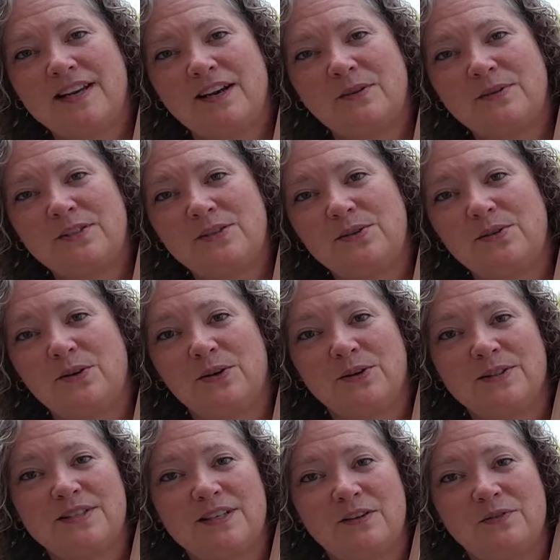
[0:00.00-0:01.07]
I always do the
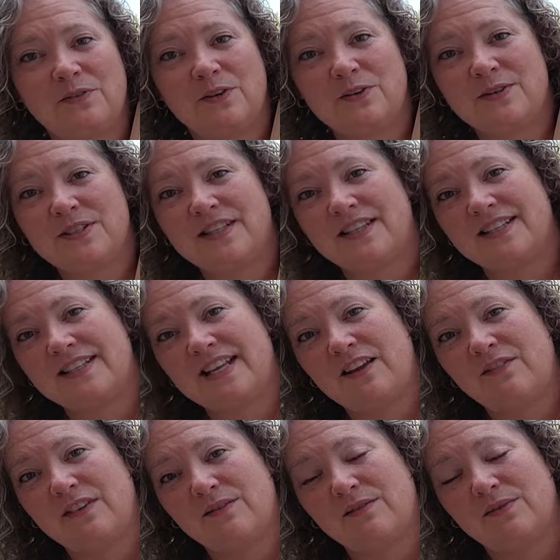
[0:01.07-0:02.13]
hard stuff first and
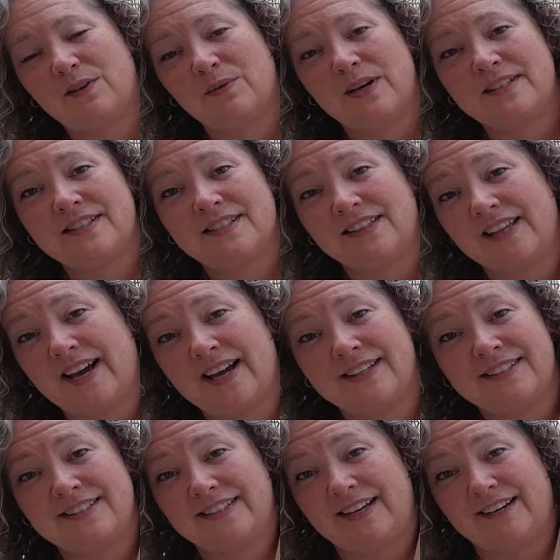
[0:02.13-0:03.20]
save the rest to
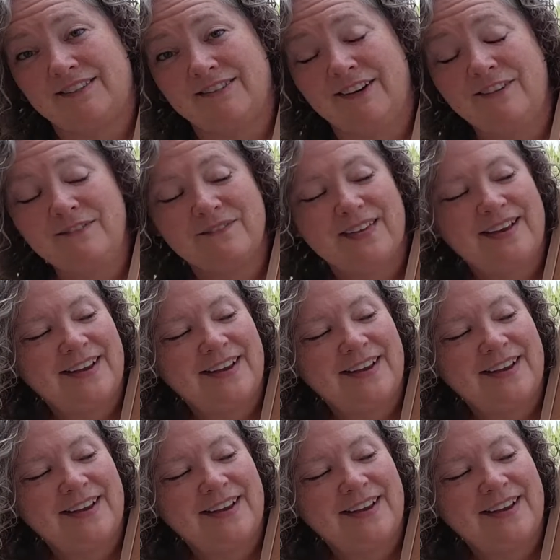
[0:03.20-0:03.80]
last. I don't know.